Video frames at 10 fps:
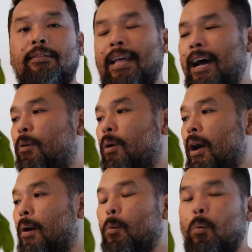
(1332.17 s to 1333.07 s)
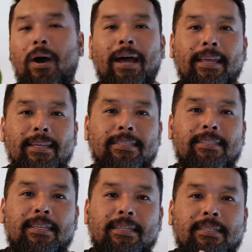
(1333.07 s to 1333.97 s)
Now, why
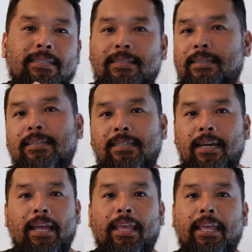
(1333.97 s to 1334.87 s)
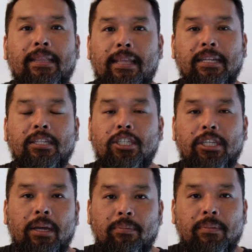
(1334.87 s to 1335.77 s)
is this such a hidden
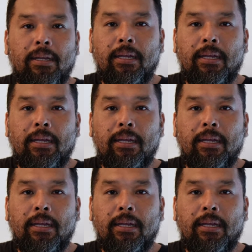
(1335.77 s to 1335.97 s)
gem?